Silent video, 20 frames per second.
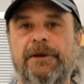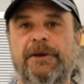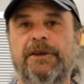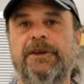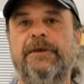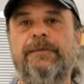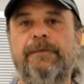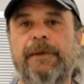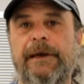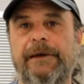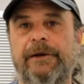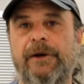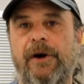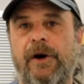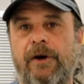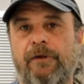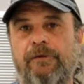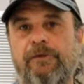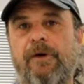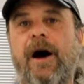you'll spin
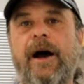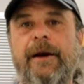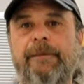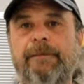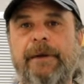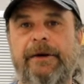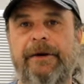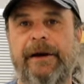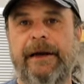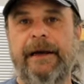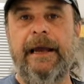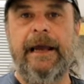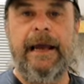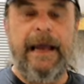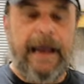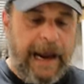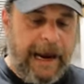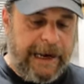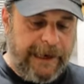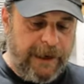a rod bearing.
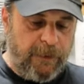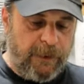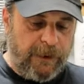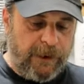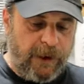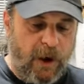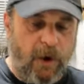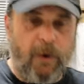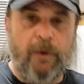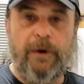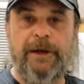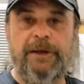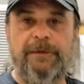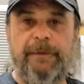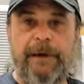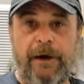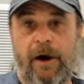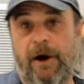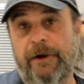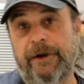And it will always
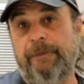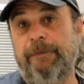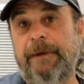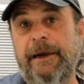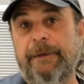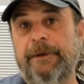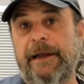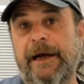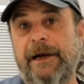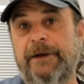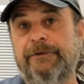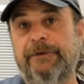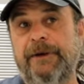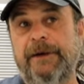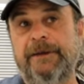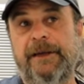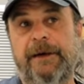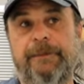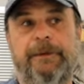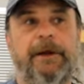be on the big blocks, for
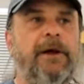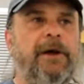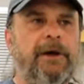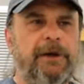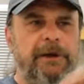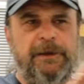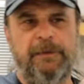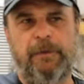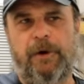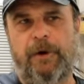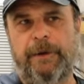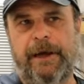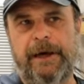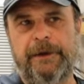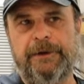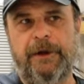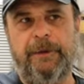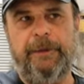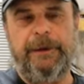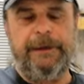example. Small
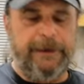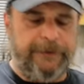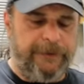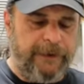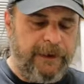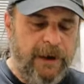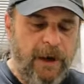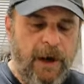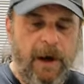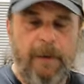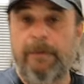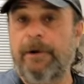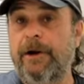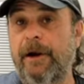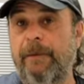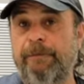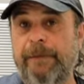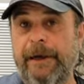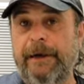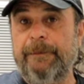blocks a little bit different, but
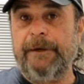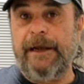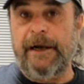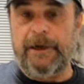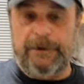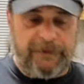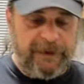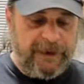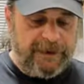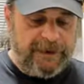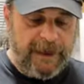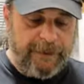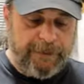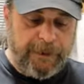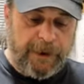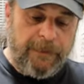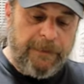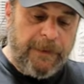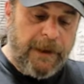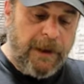on big blocks, for
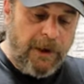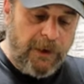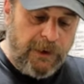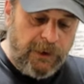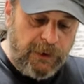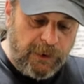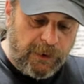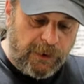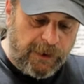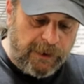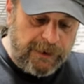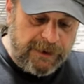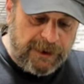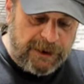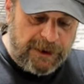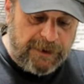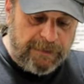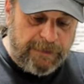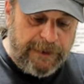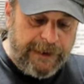example, you'll
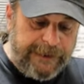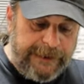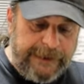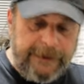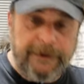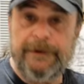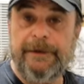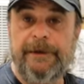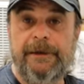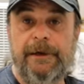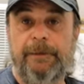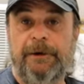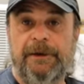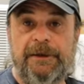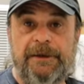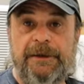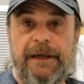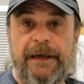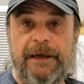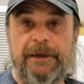spin either the number
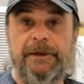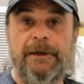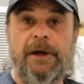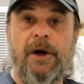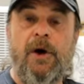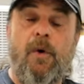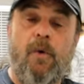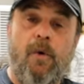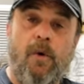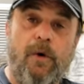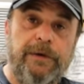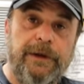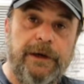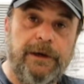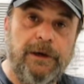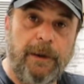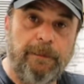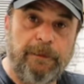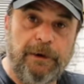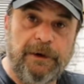6 or the
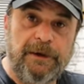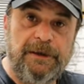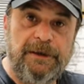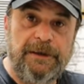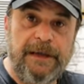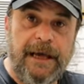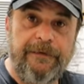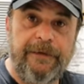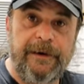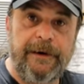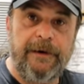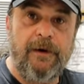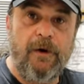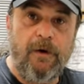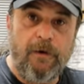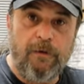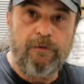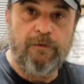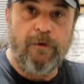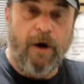number 7
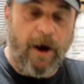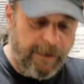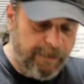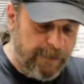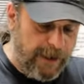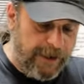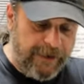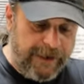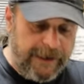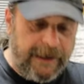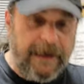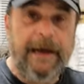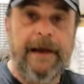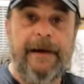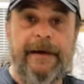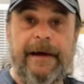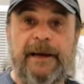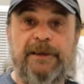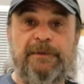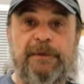rod bearing.
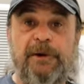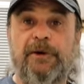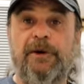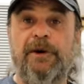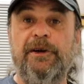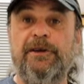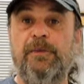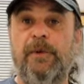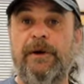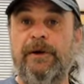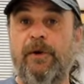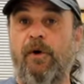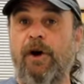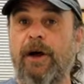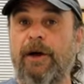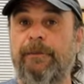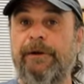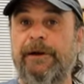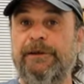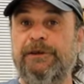That's because when
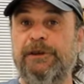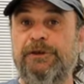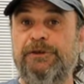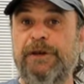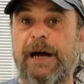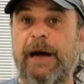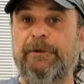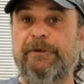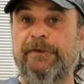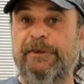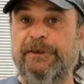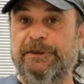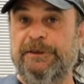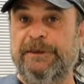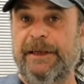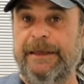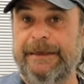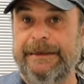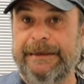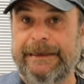oil pressure drops for
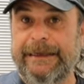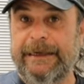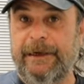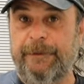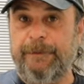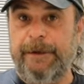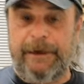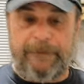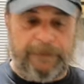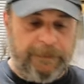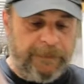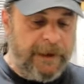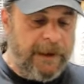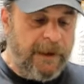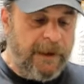just a little bit,